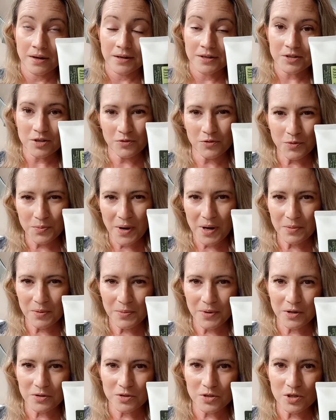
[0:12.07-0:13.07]
So if you remember
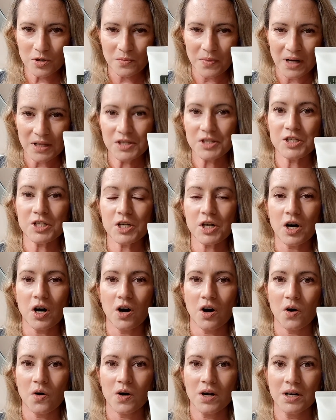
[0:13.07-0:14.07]
about two months
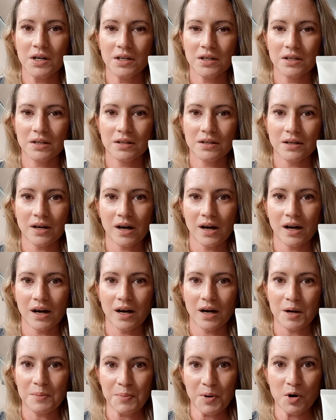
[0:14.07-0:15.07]
ago,
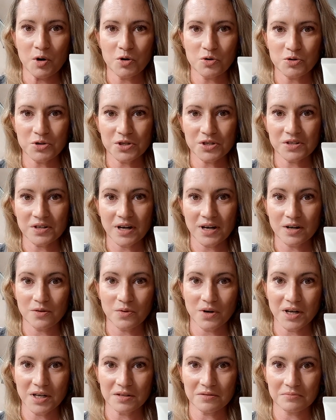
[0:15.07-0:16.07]
uh, a post kind of
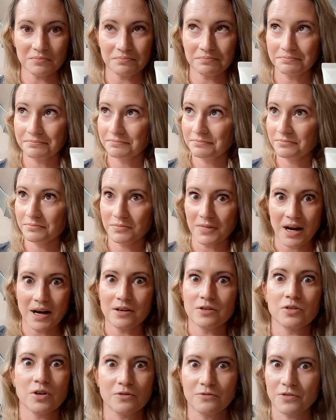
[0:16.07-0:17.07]
went, I
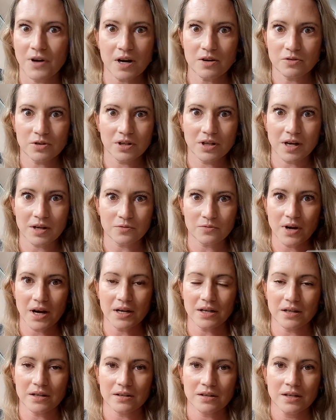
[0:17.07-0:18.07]
don't know, viral on
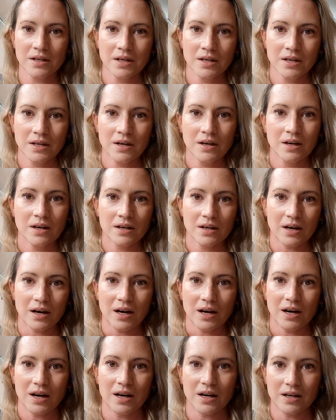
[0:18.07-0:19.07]
Reddit.
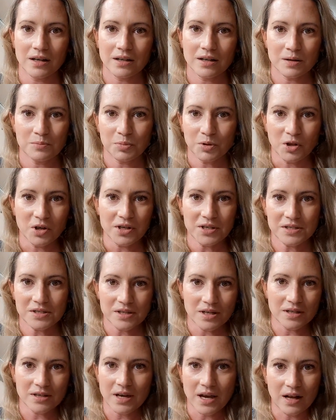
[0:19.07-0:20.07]
Uh, an employee
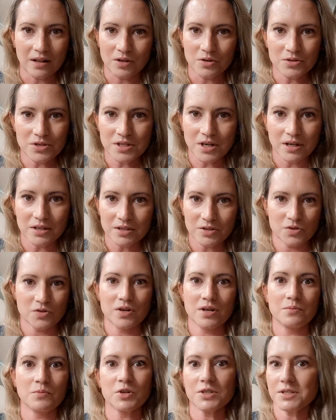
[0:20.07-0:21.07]
saying the Aloe Sun
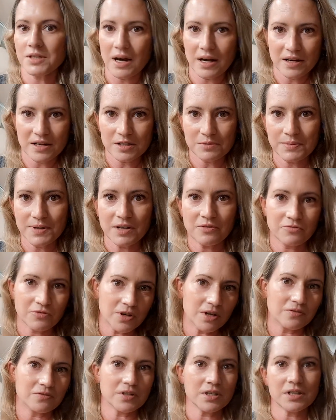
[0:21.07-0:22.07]
Cream was not SPF
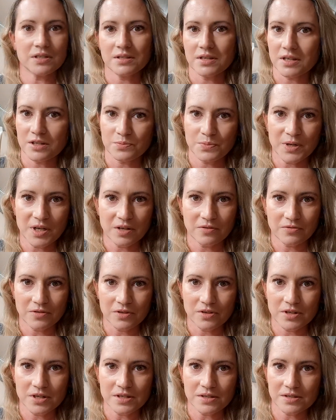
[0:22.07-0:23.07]
50, it's SPF
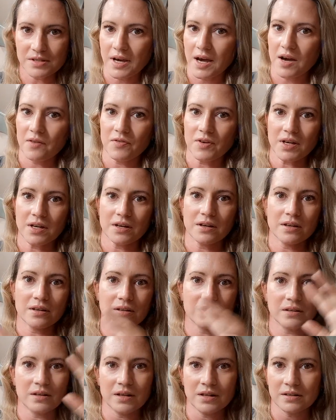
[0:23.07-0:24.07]

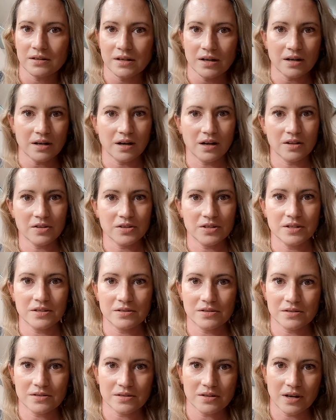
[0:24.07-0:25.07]
37. It got all
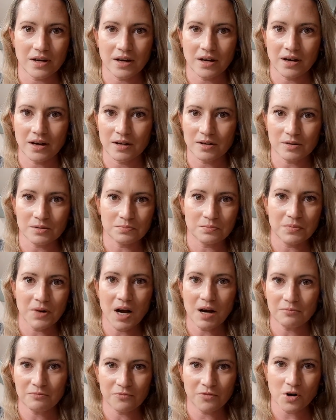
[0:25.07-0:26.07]
these uh,
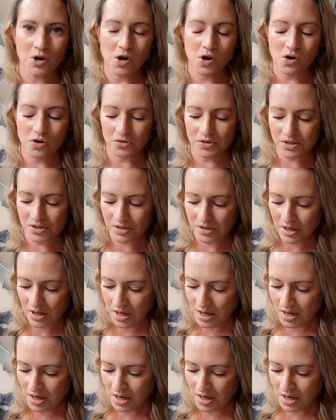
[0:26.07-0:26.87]
upvotes